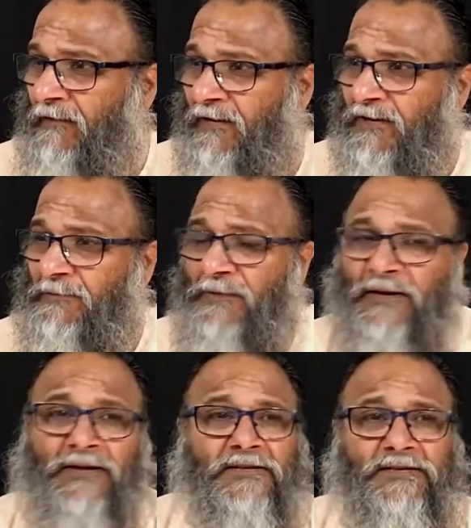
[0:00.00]
I have
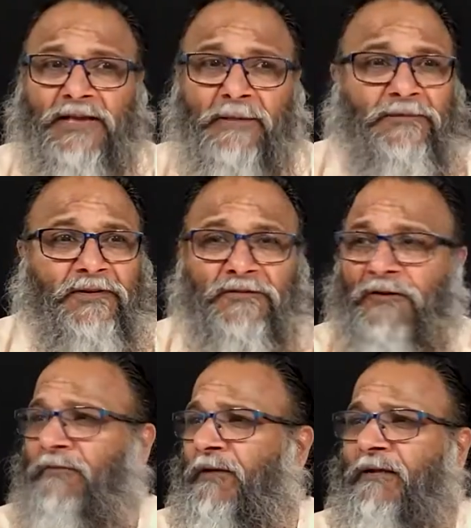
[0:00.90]
experienced
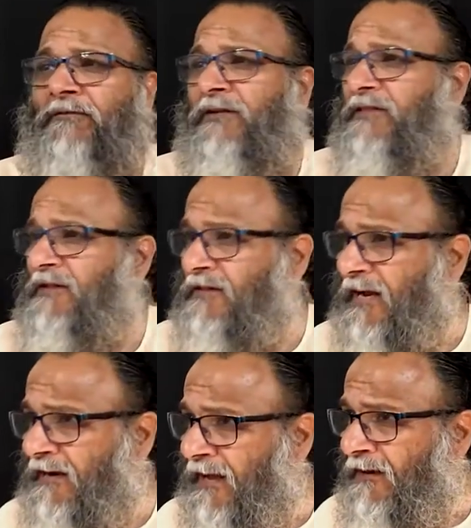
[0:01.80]
absence of
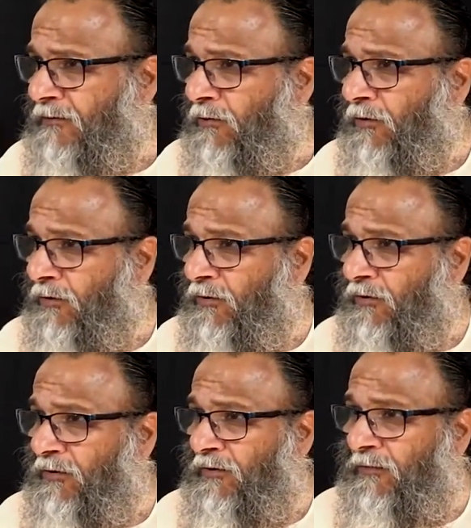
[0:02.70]
everything that I know
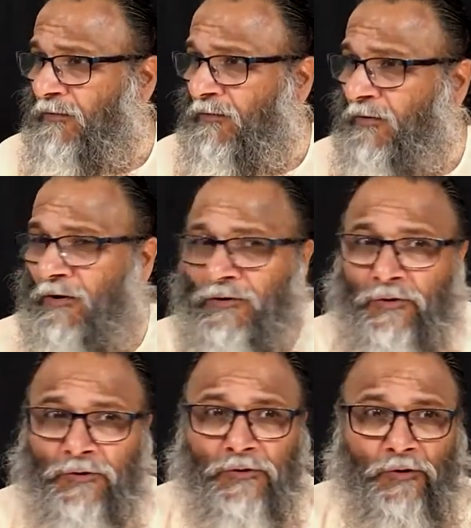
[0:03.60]

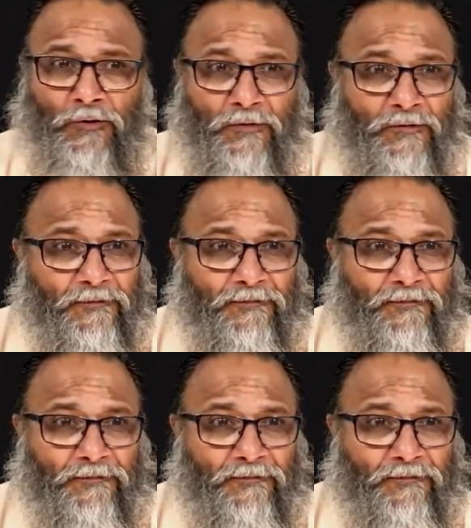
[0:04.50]
or don't know